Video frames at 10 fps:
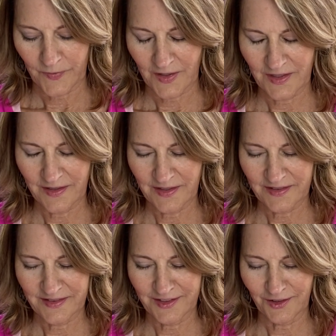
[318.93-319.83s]
And in this
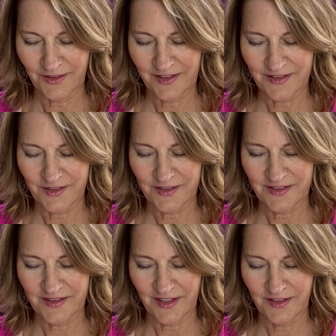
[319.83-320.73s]
stillness,
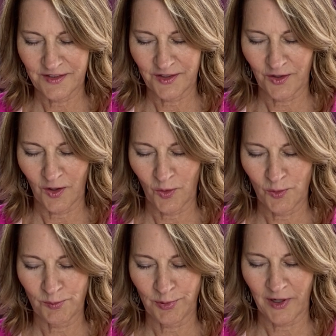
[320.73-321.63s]
just sense your
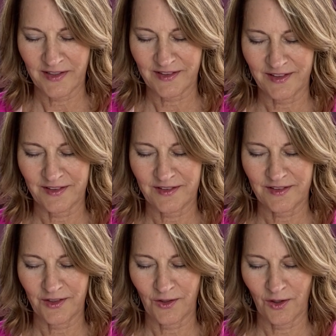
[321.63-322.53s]
own
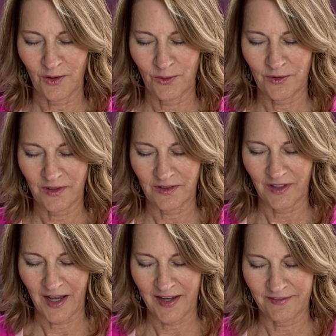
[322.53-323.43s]
presence, your own
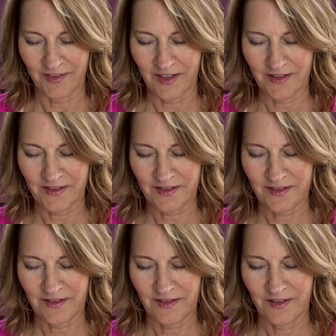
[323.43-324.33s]

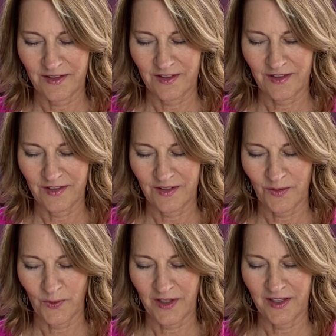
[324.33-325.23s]
aliveness.
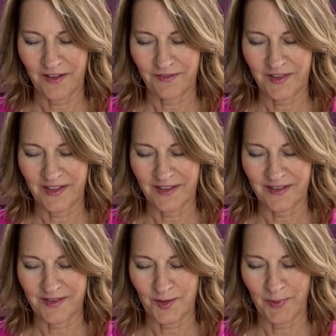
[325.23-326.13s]
What a gift it
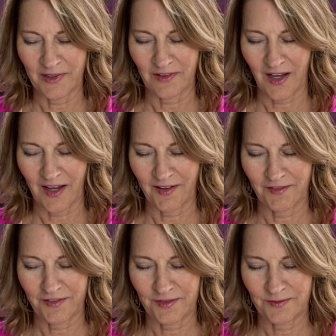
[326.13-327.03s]
is to be alive.